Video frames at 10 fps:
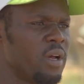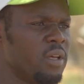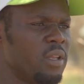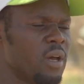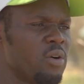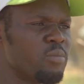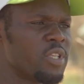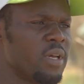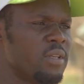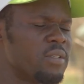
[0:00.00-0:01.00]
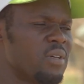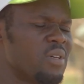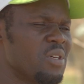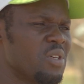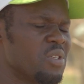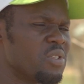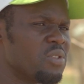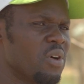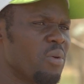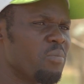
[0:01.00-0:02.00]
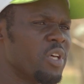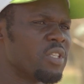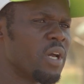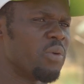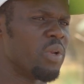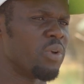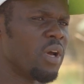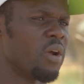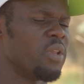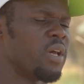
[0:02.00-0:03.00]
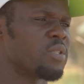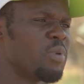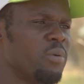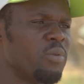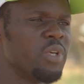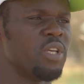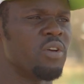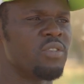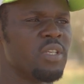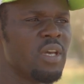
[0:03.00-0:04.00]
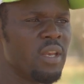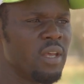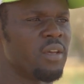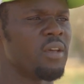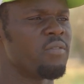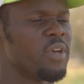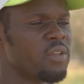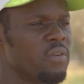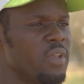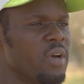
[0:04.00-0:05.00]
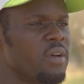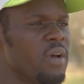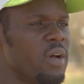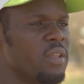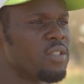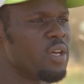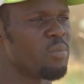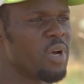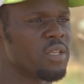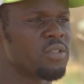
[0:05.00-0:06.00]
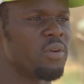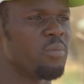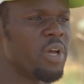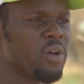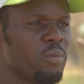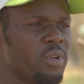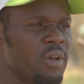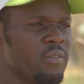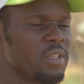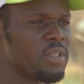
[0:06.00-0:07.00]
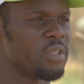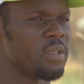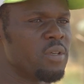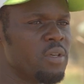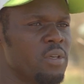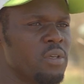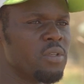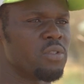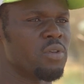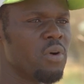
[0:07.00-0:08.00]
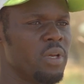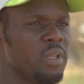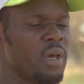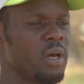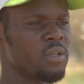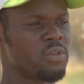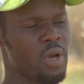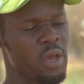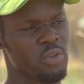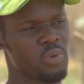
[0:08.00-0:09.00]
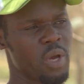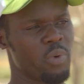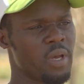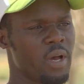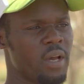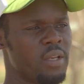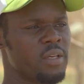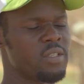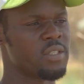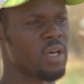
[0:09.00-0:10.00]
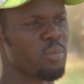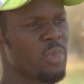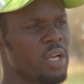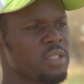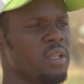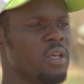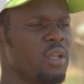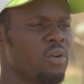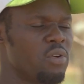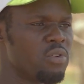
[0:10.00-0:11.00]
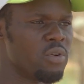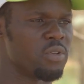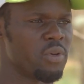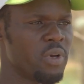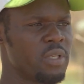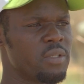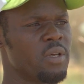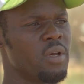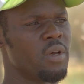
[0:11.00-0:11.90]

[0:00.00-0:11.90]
in their homesteads. So basically, when we carried out the experiment, we did not see any effect of the sand mulch on microbial diversity. So in the trials where we had sand mulch and then the control soils,